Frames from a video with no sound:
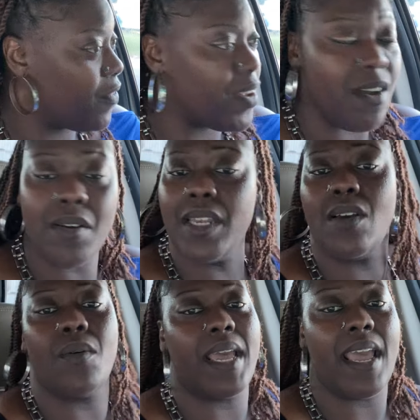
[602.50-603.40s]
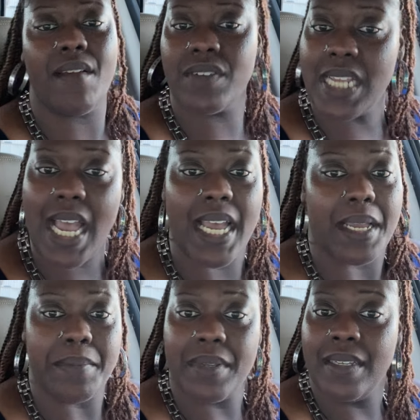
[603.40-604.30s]
for the okey doke every
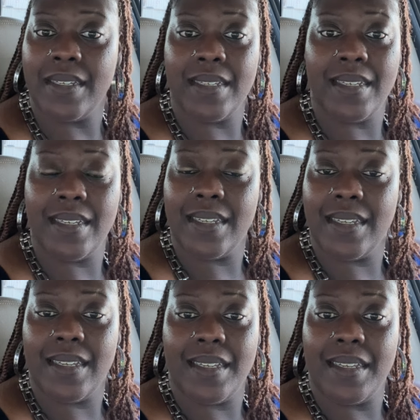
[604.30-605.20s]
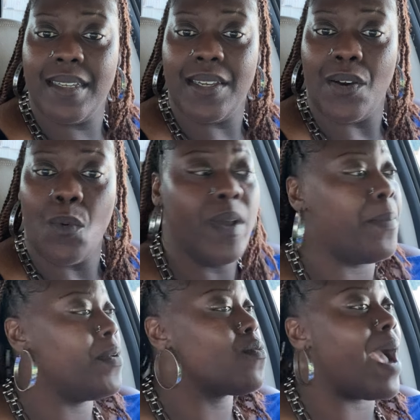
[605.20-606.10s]
time. We'll
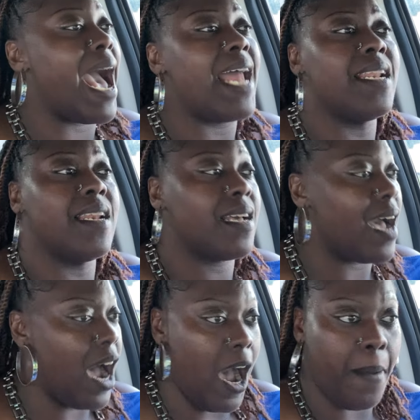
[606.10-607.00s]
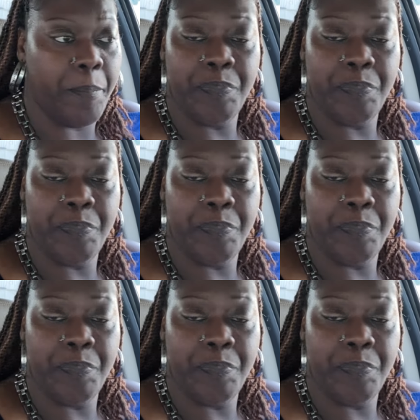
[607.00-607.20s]
be riding the car.